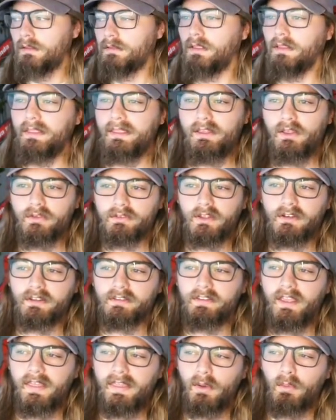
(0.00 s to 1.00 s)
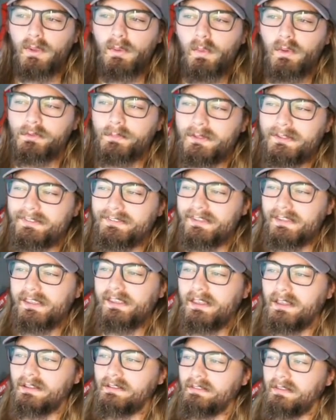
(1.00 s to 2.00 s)
The leak goes on to say that we will be
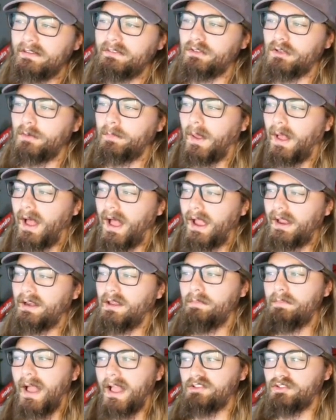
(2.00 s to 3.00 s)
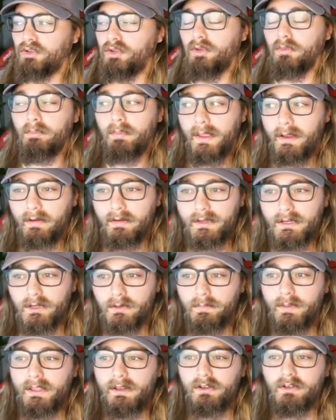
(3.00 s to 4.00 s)
seeing Lizard behind a magical barrier.
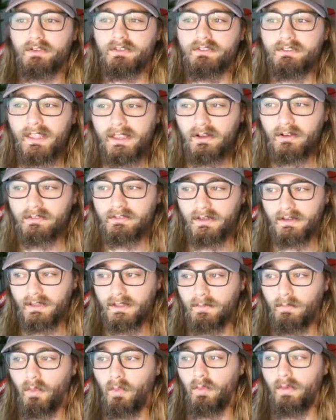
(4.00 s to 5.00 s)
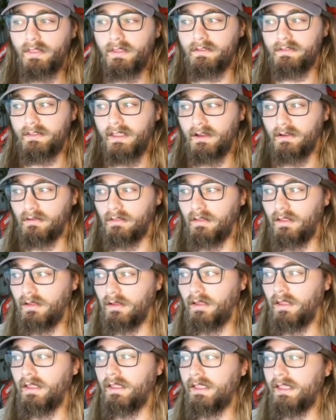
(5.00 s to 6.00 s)
Peter stares at him with a scared
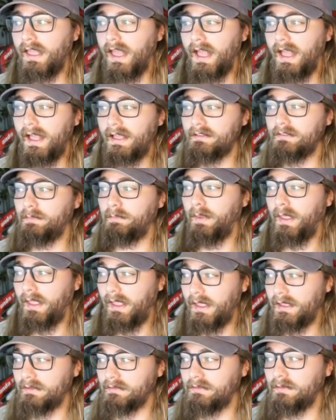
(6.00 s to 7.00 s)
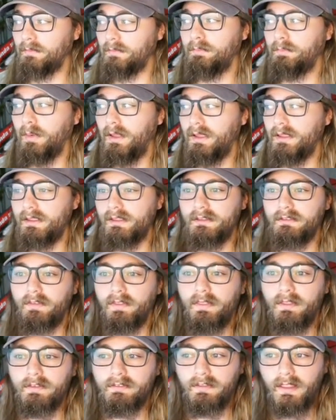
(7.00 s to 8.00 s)
look. He has pants, but it's
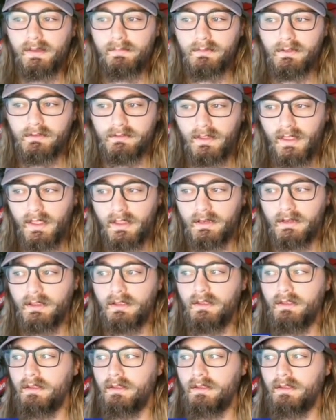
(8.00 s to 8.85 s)
the same design.